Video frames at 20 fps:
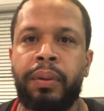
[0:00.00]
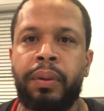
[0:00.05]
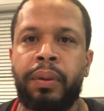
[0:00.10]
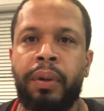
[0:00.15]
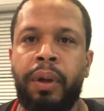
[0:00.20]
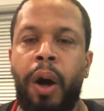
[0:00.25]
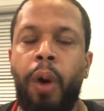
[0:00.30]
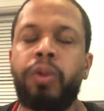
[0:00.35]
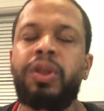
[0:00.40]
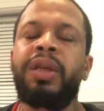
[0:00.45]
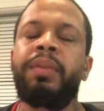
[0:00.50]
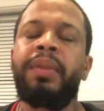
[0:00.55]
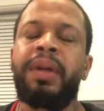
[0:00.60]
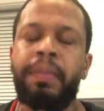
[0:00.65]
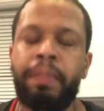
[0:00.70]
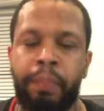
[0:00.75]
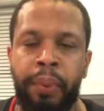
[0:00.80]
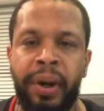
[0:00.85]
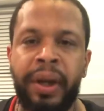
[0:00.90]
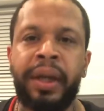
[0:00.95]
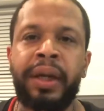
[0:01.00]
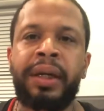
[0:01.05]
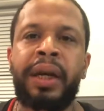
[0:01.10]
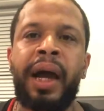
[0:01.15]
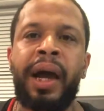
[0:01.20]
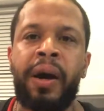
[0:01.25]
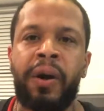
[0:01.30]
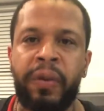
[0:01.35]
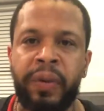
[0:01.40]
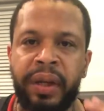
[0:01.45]
Ultimately bringing
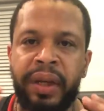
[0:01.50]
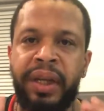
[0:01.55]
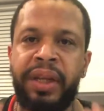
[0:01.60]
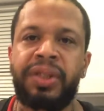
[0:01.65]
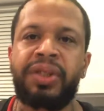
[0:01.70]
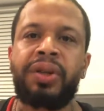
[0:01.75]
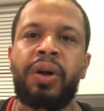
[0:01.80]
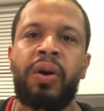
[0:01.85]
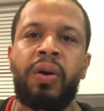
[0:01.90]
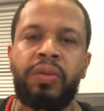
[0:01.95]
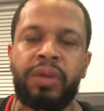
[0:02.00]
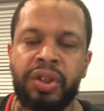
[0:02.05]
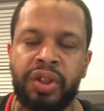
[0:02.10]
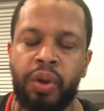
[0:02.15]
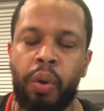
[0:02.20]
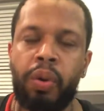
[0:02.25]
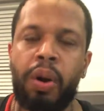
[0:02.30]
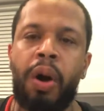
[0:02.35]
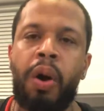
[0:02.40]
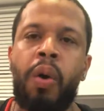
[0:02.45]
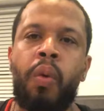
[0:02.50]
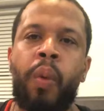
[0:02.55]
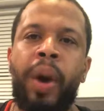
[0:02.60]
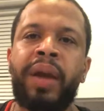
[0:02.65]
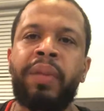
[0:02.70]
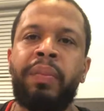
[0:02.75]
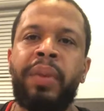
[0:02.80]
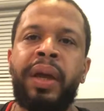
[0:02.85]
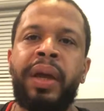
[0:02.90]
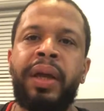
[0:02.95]
down Esau, the so-called
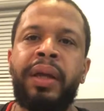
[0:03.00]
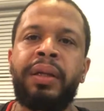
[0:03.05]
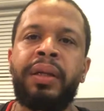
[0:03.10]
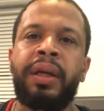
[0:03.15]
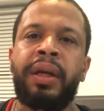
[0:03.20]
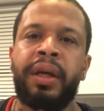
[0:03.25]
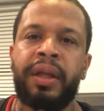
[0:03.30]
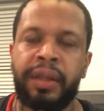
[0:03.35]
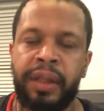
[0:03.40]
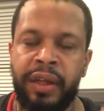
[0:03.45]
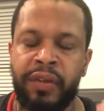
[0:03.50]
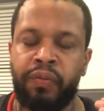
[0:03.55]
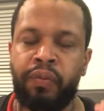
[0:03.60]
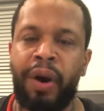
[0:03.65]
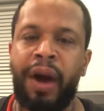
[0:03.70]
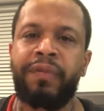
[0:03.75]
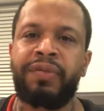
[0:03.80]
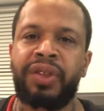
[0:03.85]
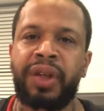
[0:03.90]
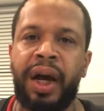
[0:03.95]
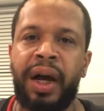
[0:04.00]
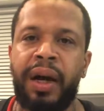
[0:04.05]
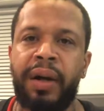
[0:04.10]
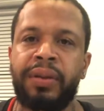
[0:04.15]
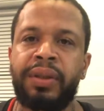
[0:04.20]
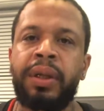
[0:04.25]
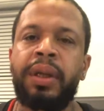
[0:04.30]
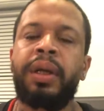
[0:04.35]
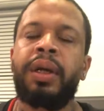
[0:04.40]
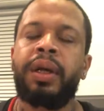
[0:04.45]
white man, these
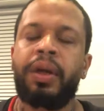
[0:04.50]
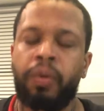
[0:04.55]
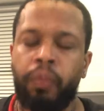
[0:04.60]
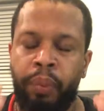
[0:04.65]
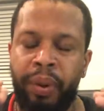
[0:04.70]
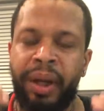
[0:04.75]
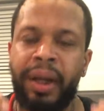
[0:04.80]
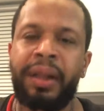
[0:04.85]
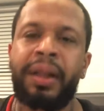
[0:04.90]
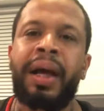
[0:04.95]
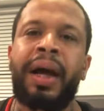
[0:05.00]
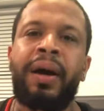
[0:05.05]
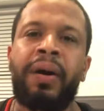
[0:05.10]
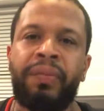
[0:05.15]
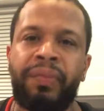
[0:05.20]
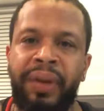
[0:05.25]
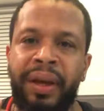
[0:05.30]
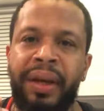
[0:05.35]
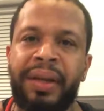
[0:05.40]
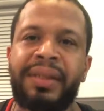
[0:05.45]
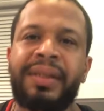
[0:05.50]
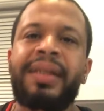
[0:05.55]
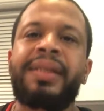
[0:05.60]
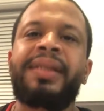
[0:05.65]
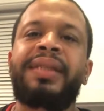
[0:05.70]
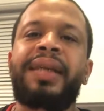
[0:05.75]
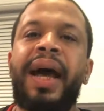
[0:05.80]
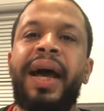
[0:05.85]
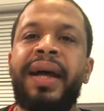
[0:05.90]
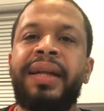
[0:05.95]
Rothschilds, bringing down their
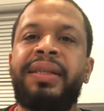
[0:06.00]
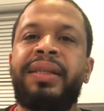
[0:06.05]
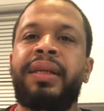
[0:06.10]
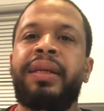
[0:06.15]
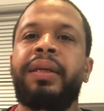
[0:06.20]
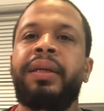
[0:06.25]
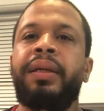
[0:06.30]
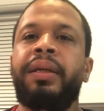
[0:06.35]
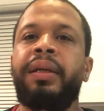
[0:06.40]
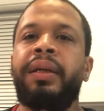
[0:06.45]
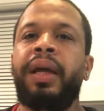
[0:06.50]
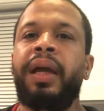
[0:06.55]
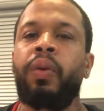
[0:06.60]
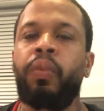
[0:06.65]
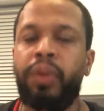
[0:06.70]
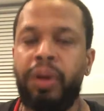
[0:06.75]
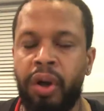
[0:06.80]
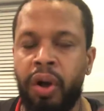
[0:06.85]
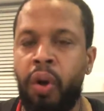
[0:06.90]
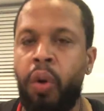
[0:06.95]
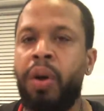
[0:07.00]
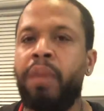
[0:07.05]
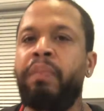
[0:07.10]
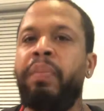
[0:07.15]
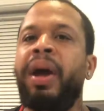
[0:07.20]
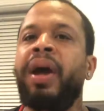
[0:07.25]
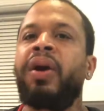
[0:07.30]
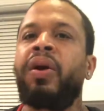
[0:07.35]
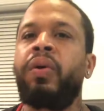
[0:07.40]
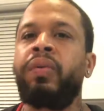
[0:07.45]
society. And we're going
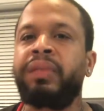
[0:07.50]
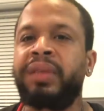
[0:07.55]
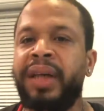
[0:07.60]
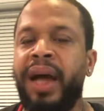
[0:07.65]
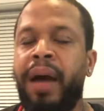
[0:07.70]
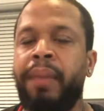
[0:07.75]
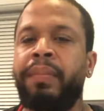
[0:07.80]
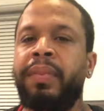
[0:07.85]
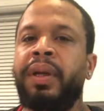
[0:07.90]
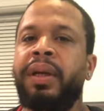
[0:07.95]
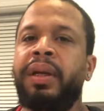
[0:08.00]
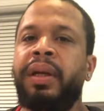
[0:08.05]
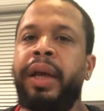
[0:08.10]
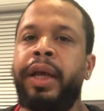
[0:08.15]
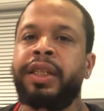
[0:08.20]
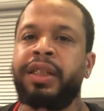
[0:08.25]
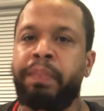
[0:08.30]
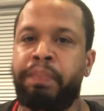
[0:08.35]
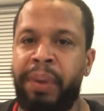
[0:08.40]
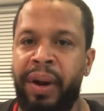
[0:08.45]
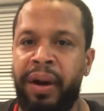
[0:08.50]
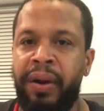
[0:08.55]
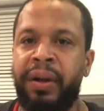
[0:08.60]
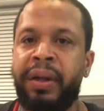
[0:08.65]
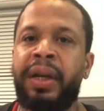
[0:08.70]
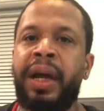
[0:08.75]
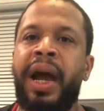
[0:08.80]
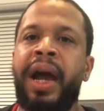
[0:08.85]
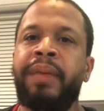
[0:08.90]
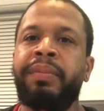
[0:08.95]
back on top. It's a
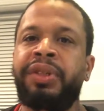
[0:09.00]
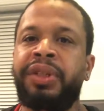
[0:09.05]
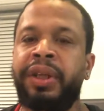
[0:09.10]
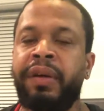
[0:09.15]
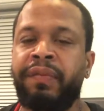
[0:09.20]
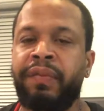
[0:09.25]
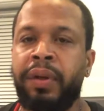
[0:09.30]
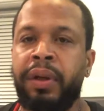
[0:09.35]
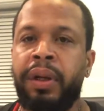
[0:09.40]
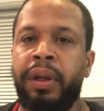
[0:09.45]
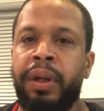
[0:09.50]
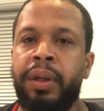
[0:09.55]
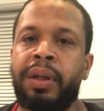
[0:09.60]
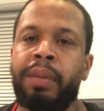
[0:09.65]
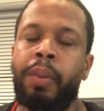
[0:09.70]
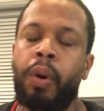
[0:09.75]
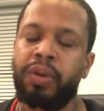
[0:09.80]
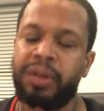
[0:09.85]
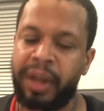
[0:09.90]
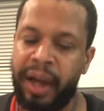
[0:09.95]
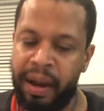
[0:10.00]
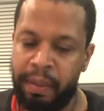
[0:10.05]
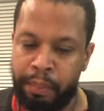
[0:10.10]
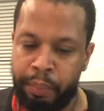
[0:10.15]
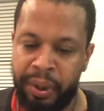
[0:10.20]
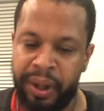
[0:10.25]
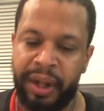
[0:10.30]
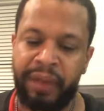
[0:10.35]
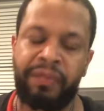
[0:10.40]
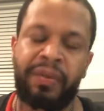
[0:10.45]
paradigm shift. The Most High
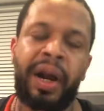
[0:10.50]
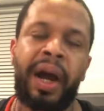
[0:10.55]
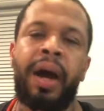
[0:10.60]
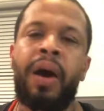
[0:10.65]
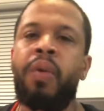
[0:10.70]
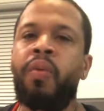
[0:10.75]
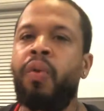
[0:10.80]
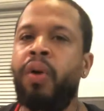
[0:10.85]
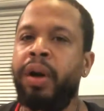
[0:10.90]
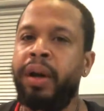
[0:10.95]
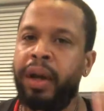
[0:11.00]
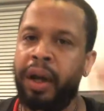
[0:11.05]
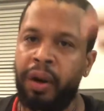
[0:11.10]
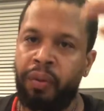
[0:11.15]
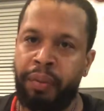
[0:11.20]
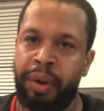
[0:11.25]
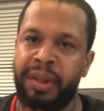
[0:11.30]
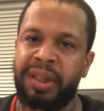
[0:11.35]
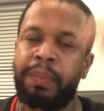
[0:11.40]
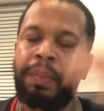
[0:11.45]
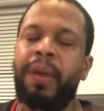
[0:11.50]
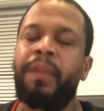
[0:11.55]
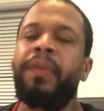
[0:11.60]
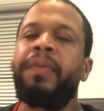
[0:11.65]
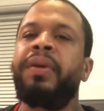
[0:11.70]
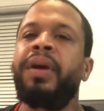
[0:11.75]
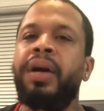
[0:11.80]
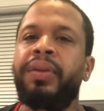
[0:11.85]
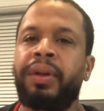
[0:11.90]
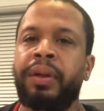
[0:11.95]
bringing down one and raise up
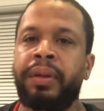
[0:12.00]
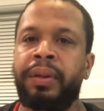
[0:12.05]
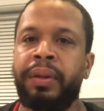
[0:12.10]
another.